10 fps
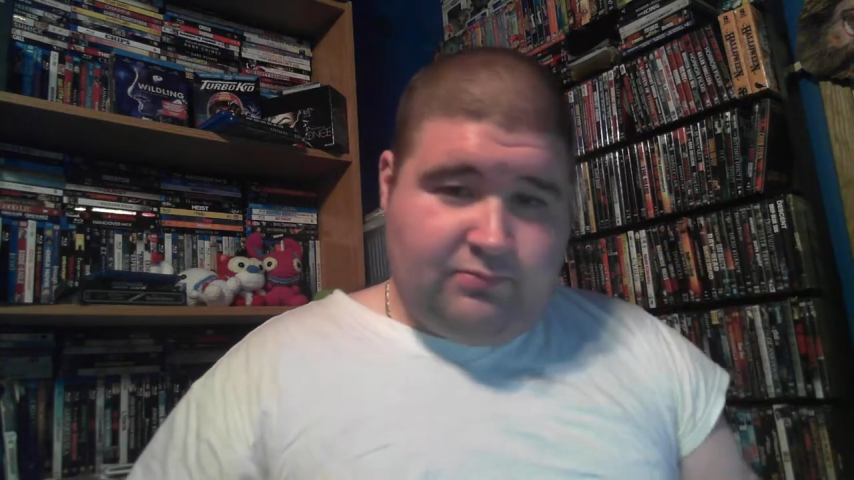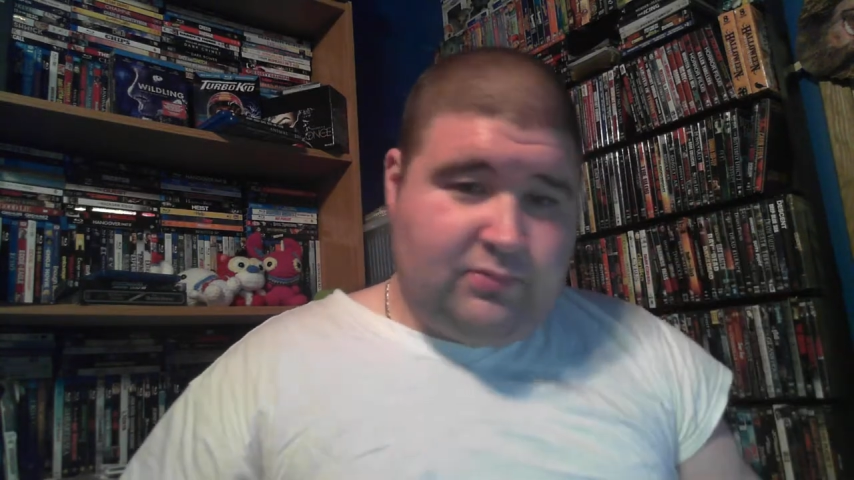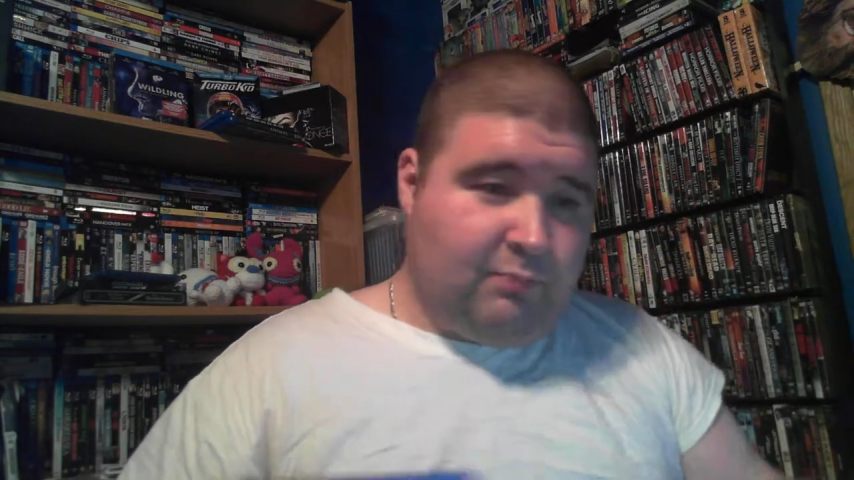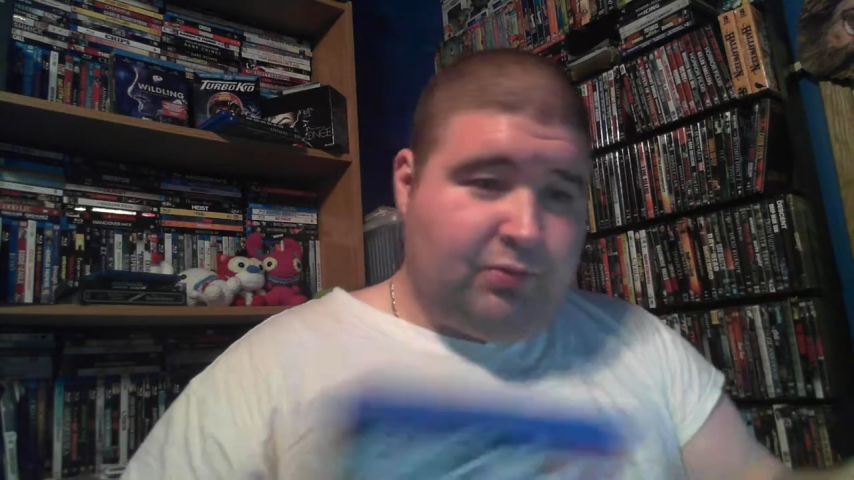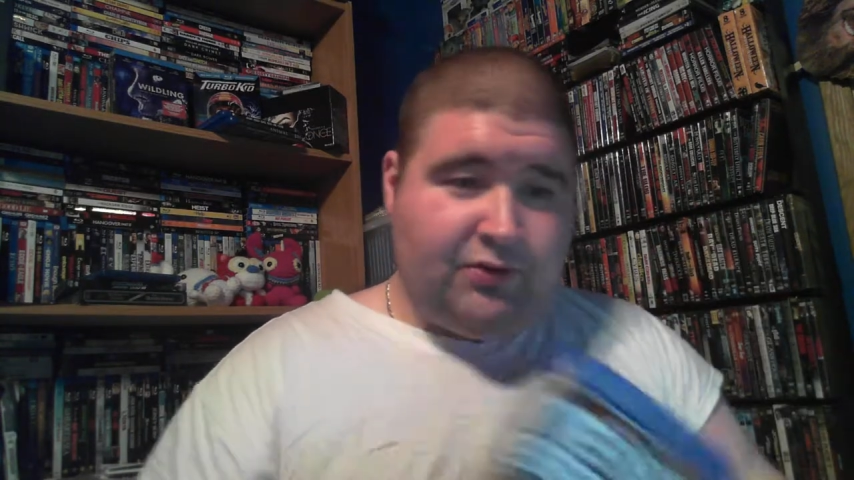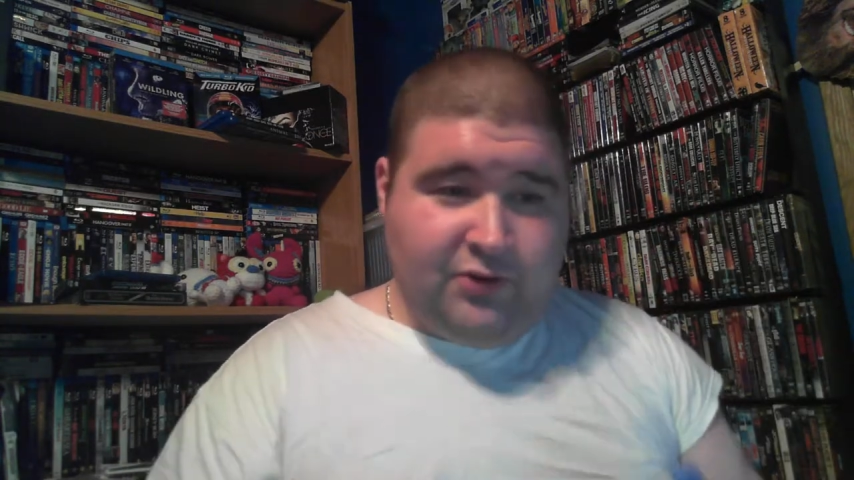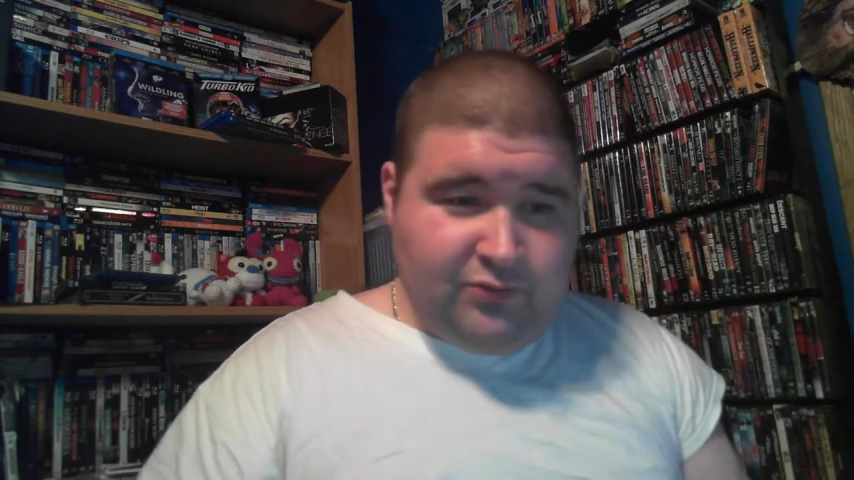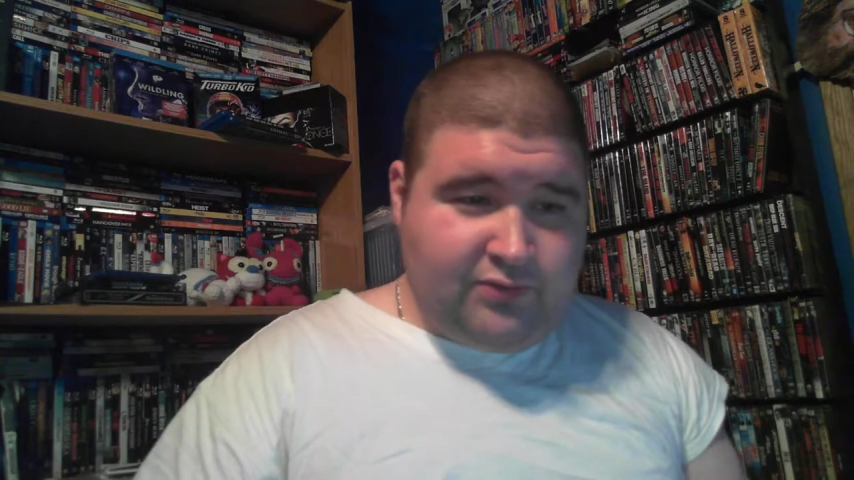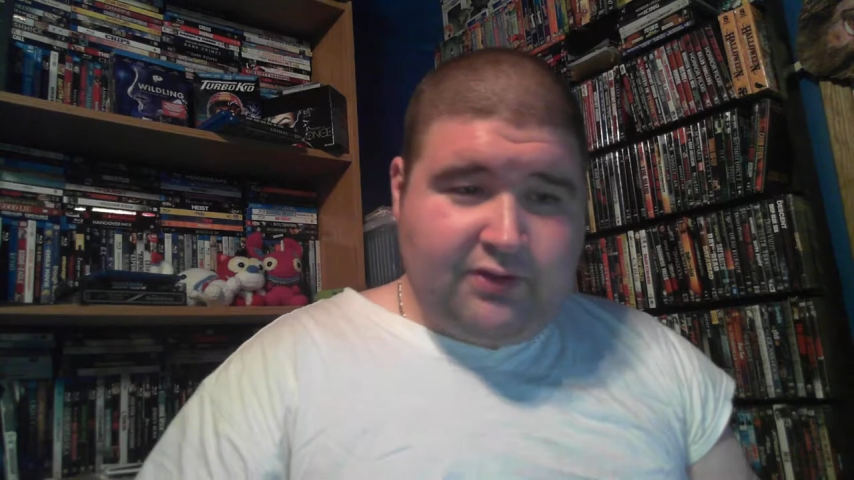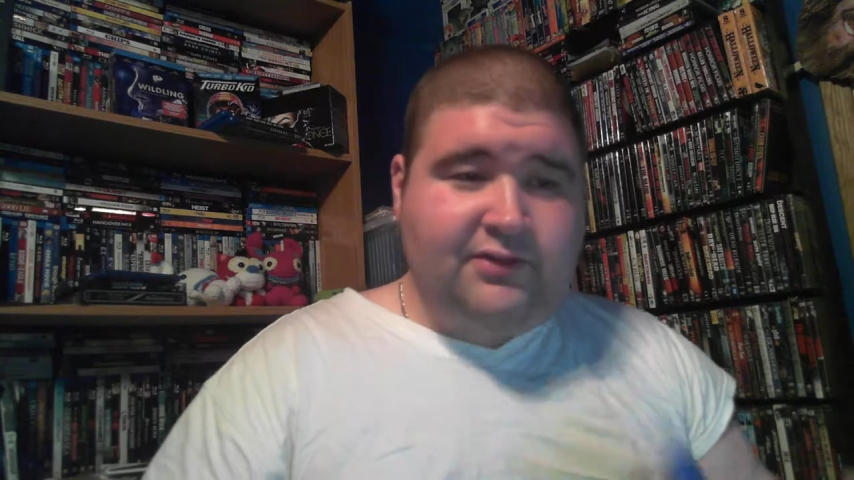the
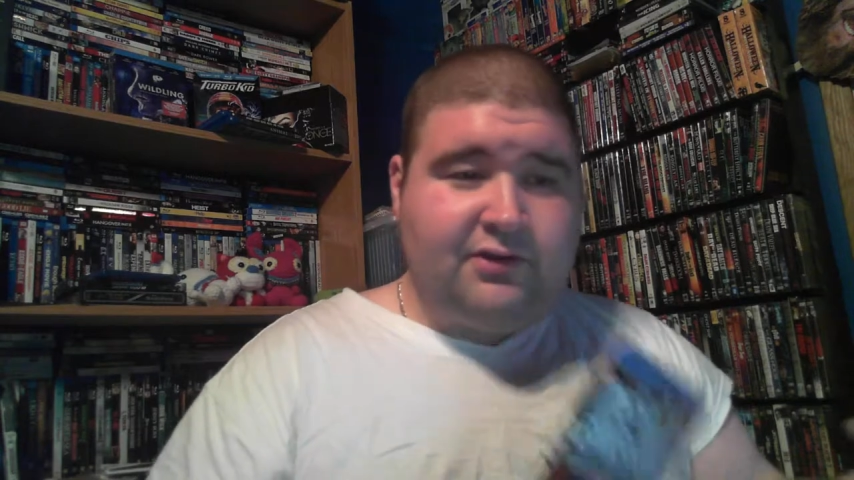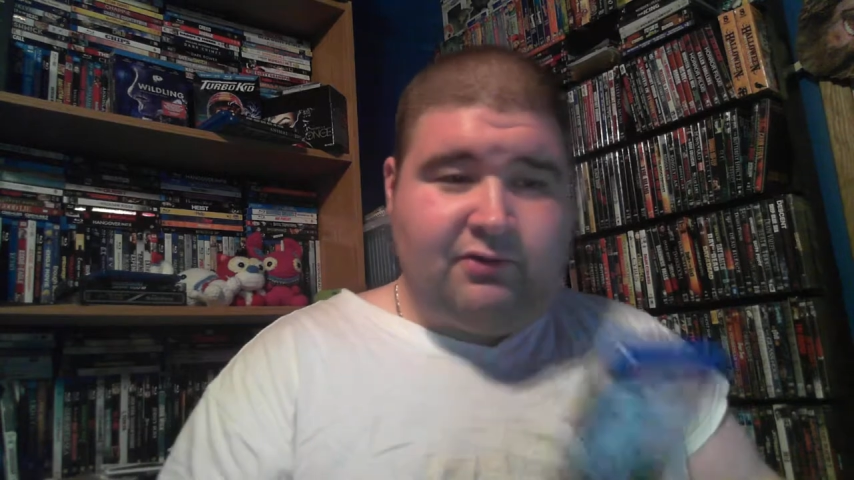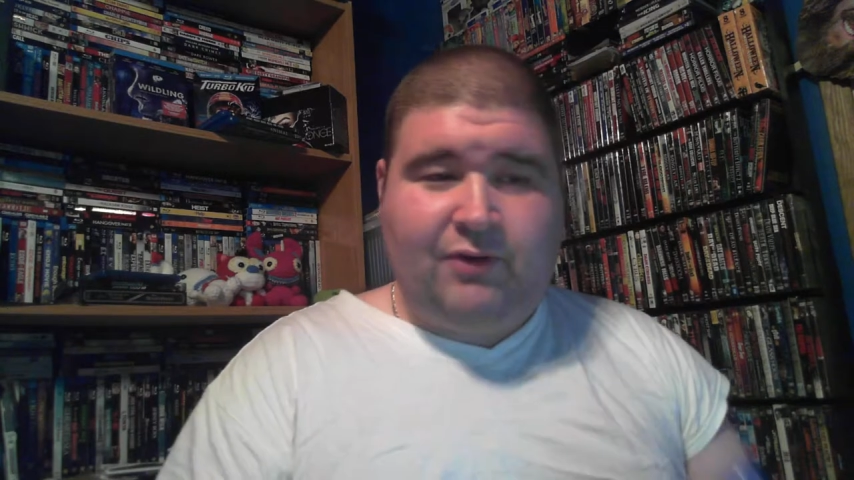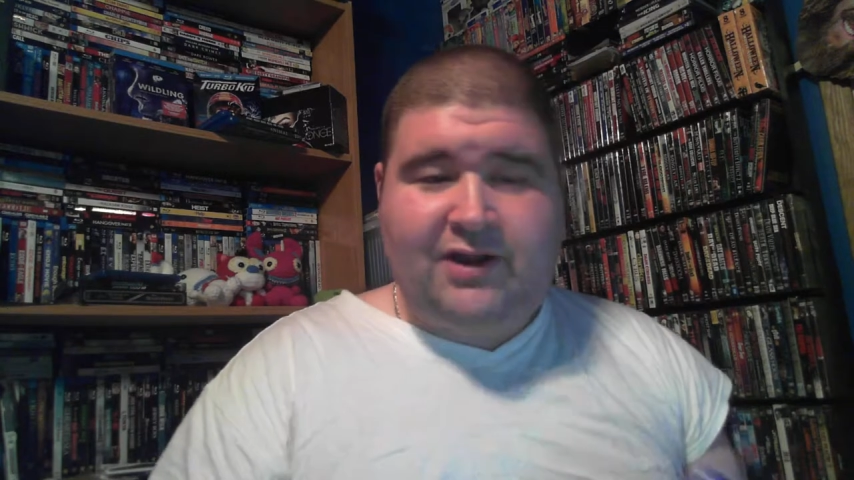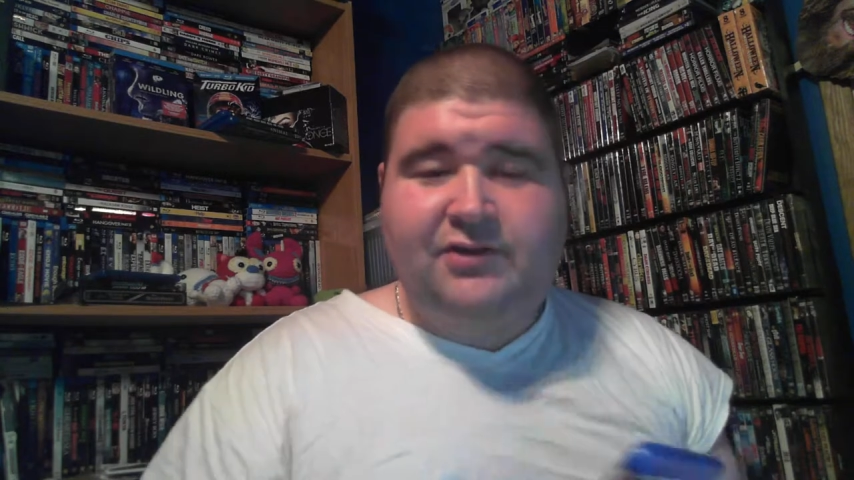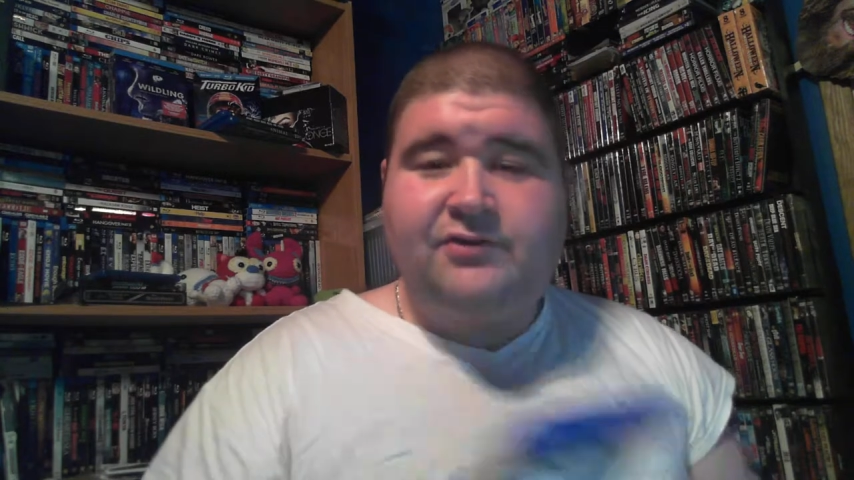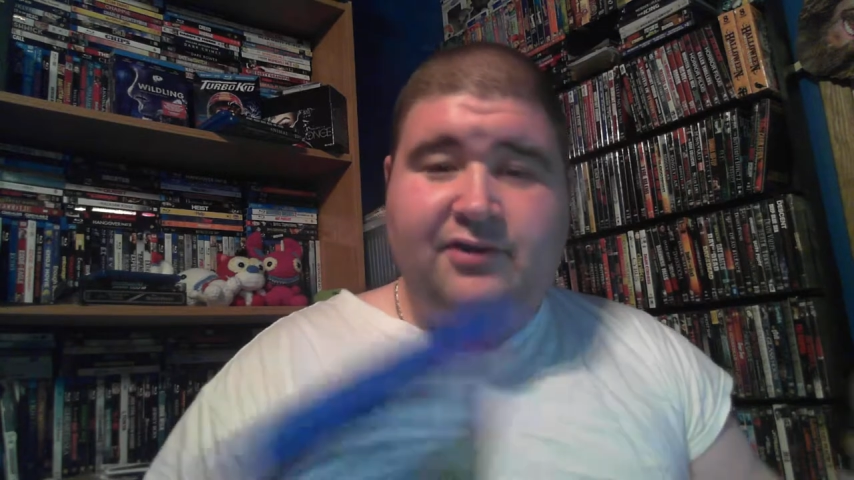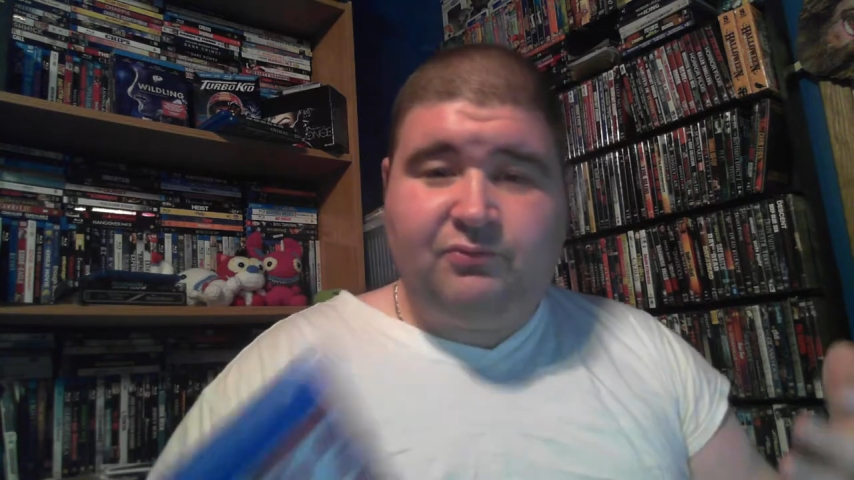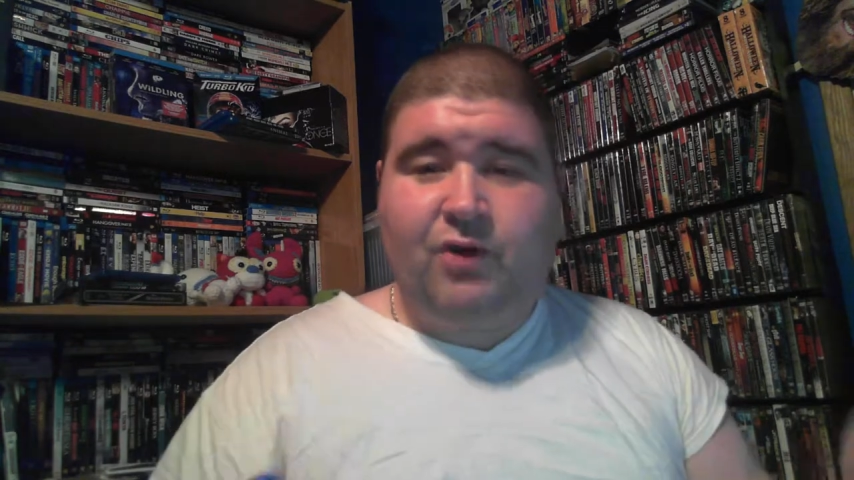directors and